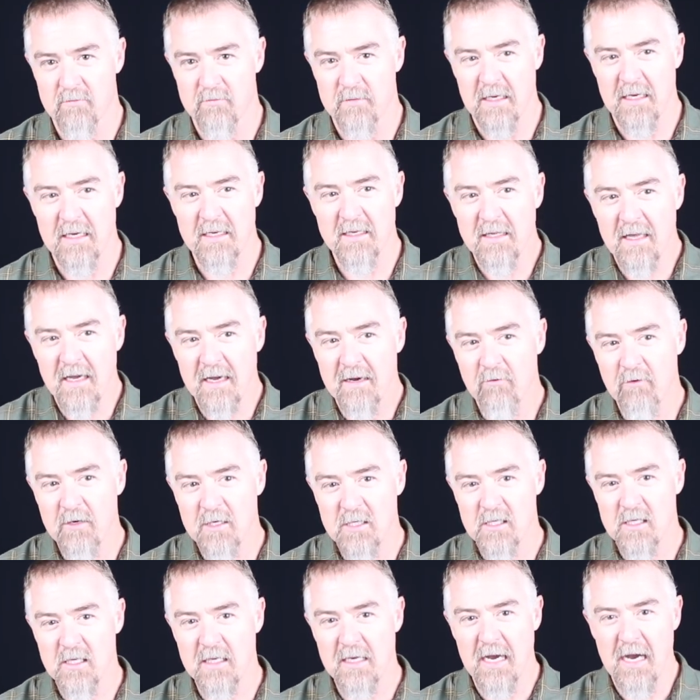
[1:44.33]
In that, we
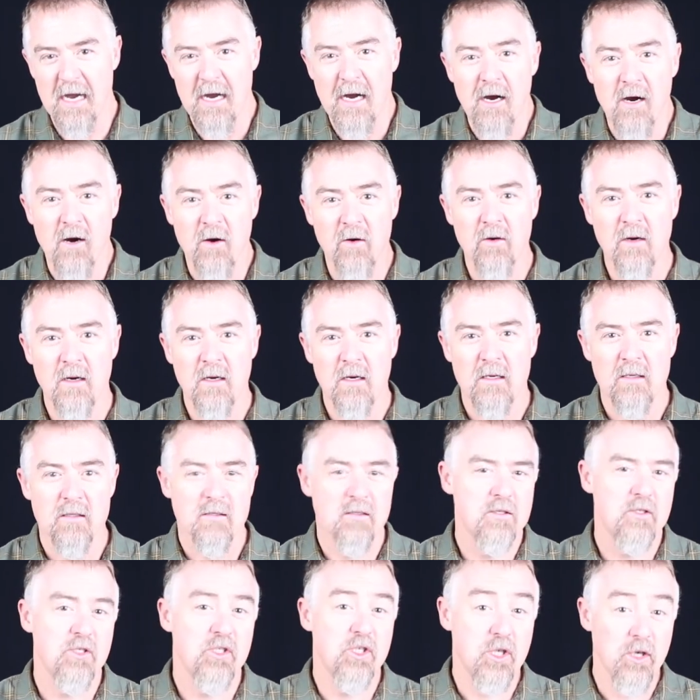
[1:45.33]
see how
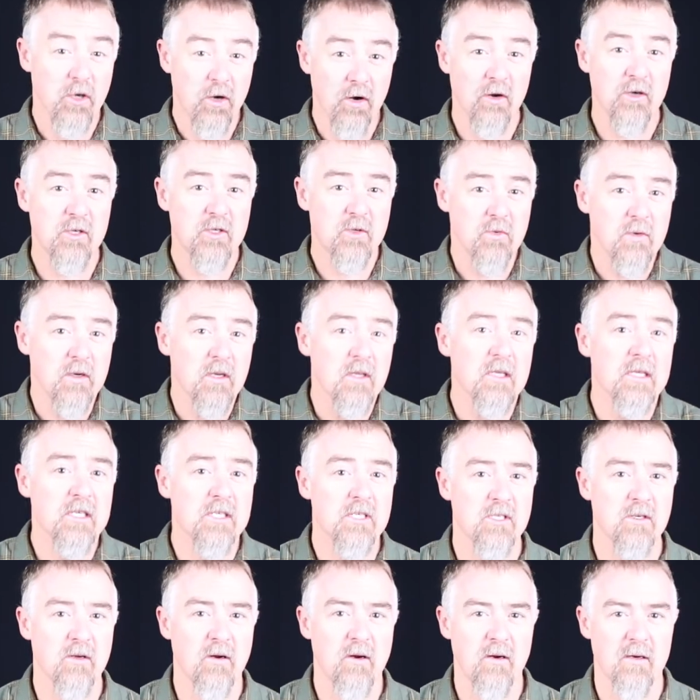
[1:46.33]
the church really
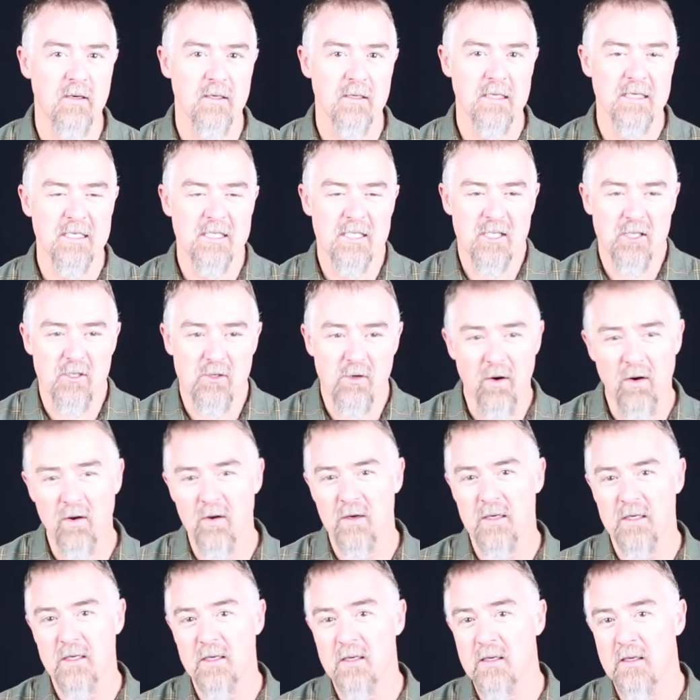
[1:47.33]
started. It
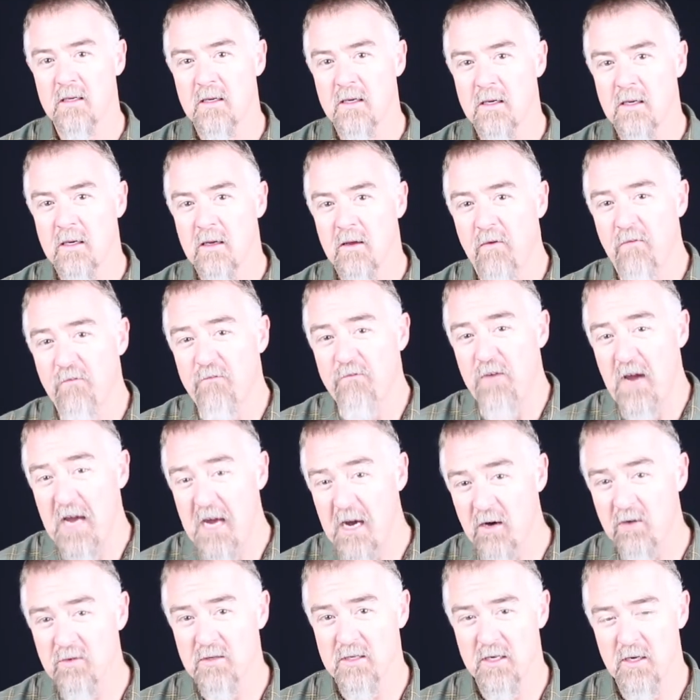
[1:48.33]
started
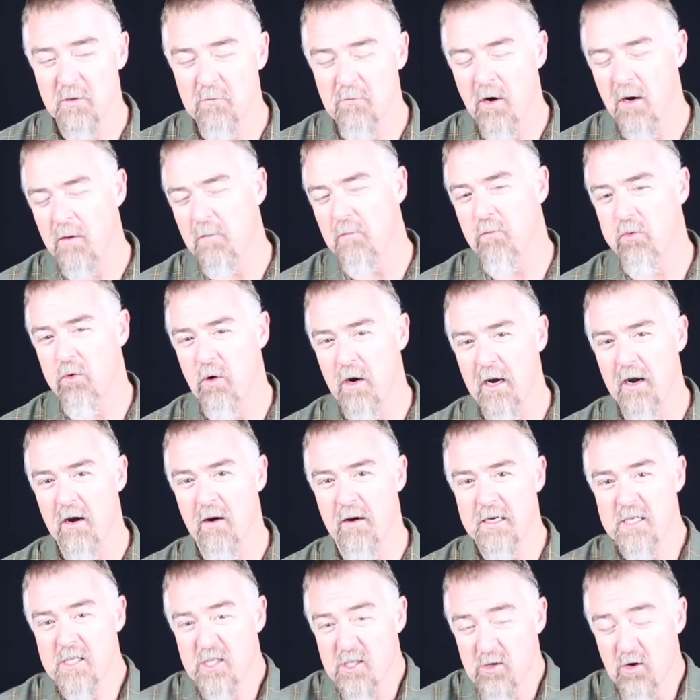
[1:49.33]
founded upon
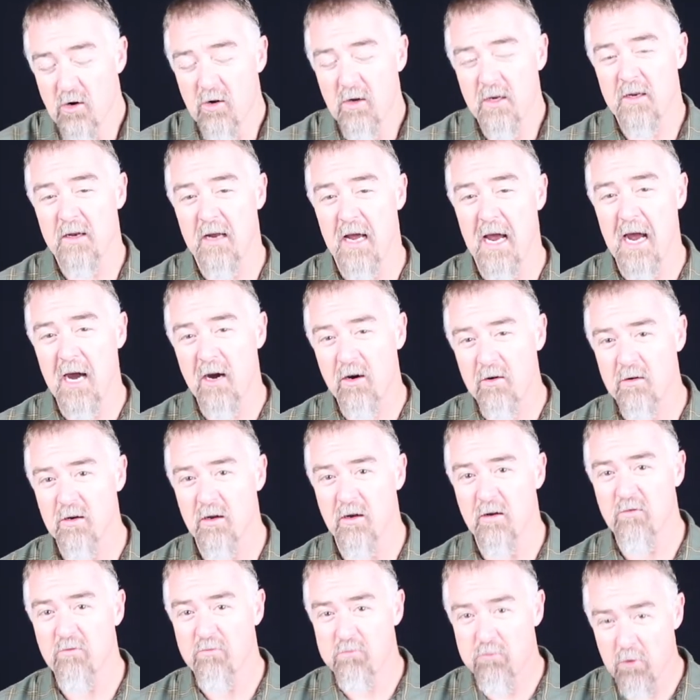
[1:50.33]
prayer, it started out
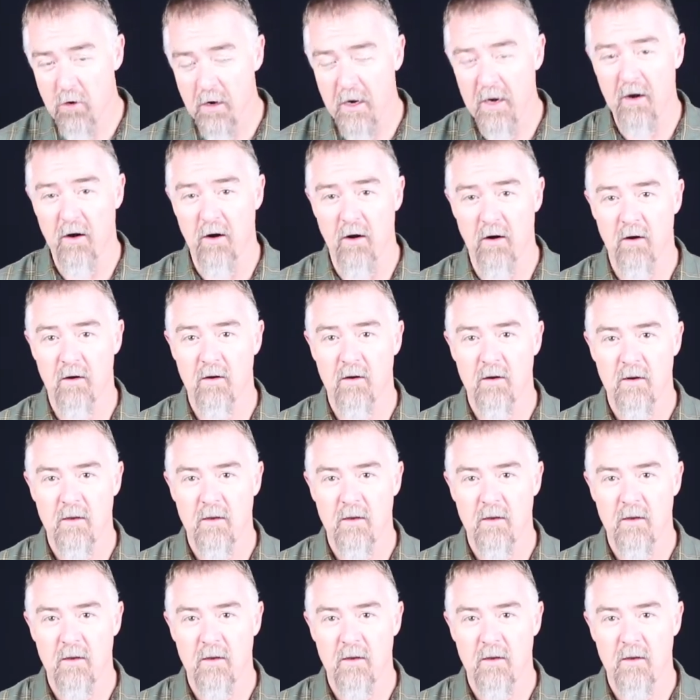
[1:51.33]
of prayer.